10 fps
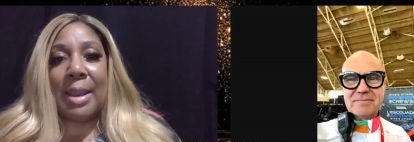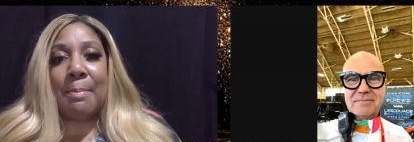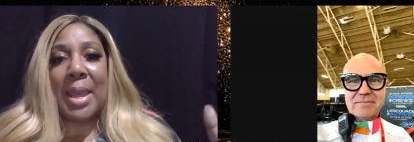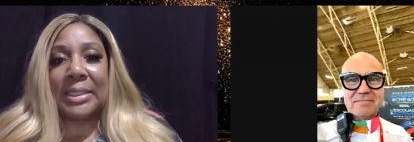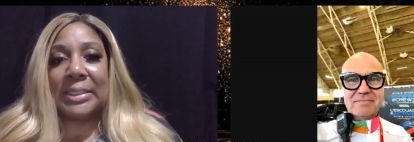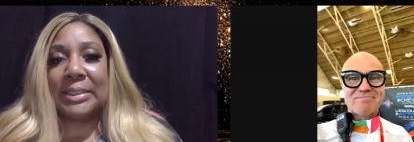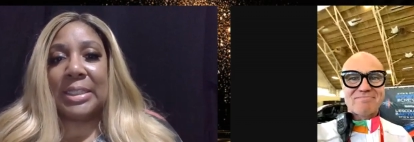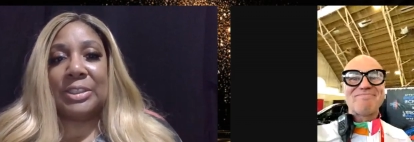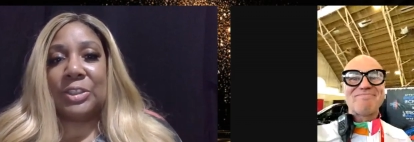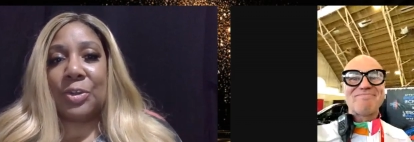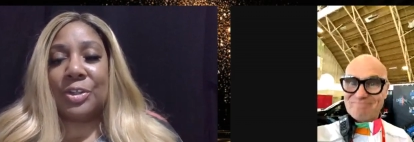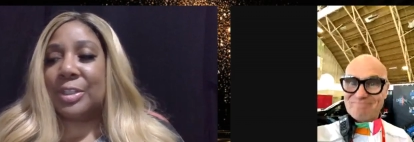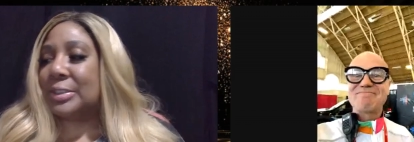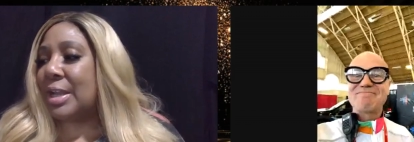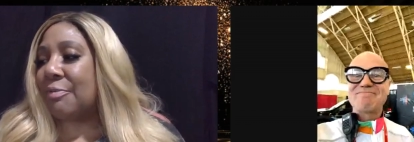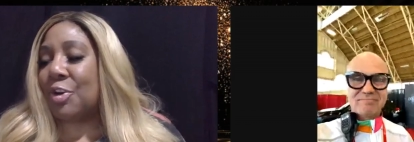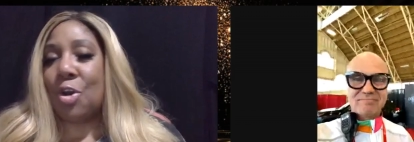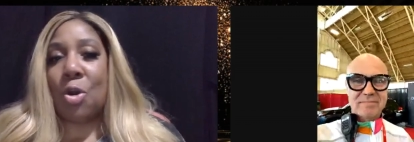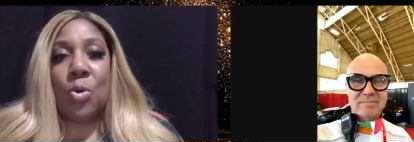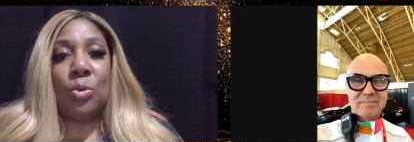Speaker 1: and mixed, and so you just never
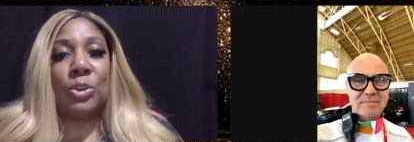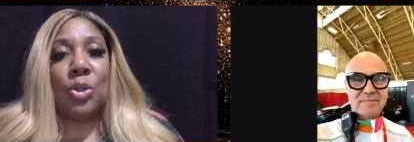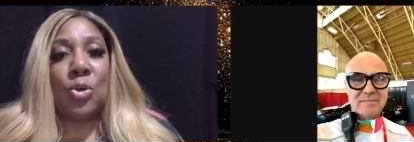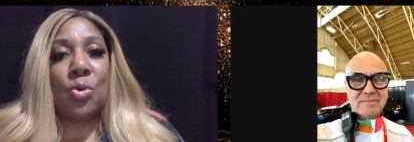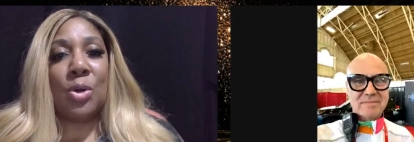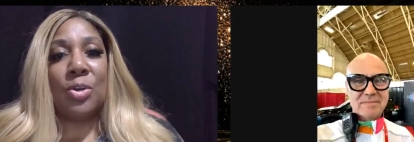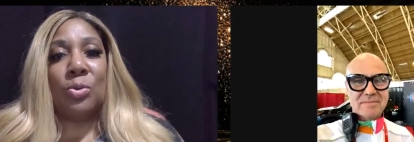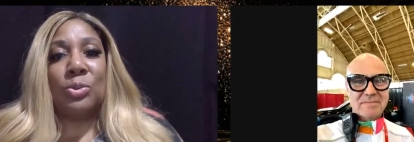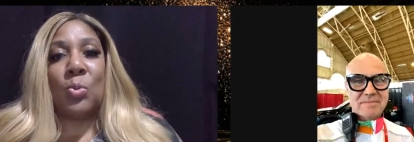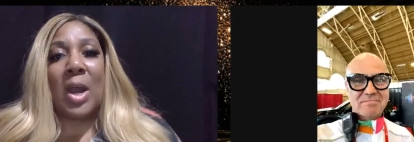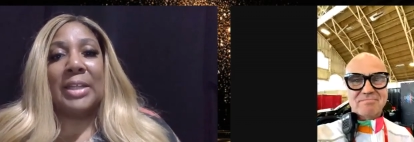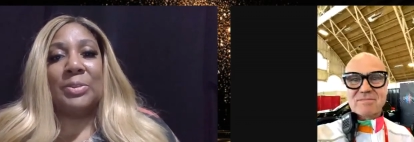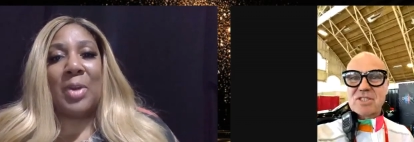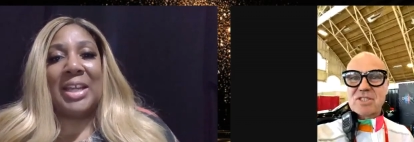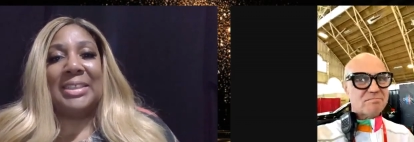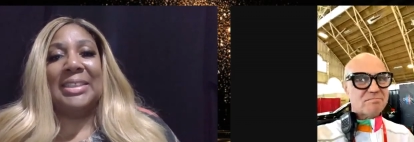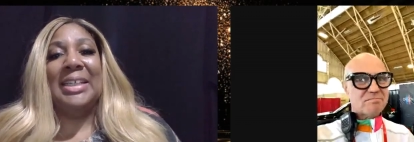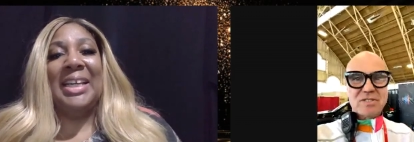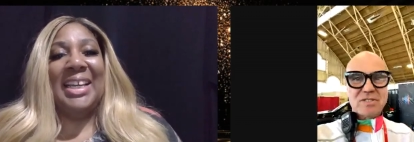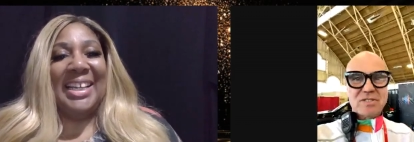know who's who and who's what, right?
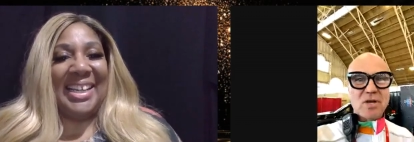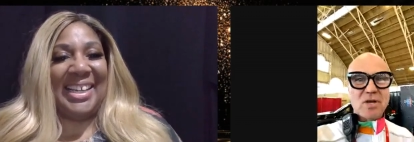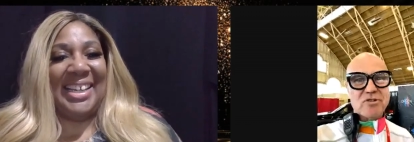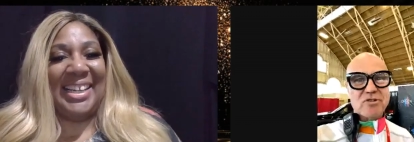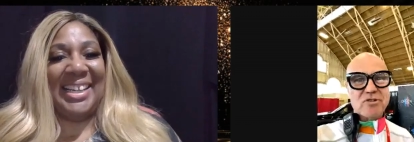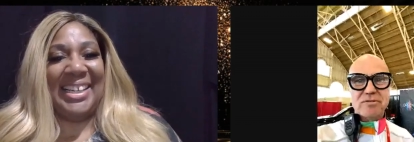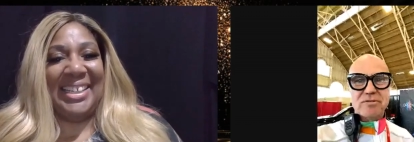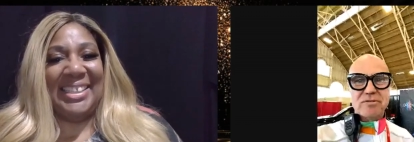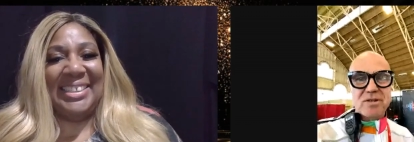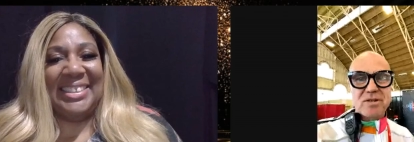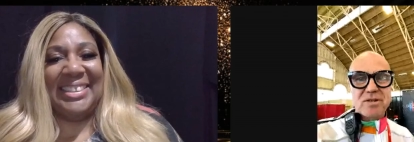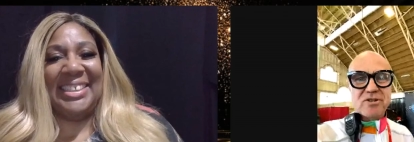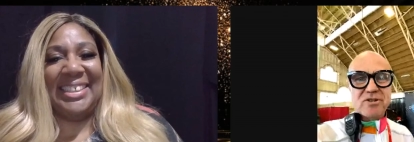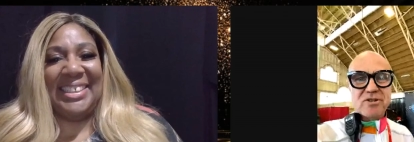So true. So true.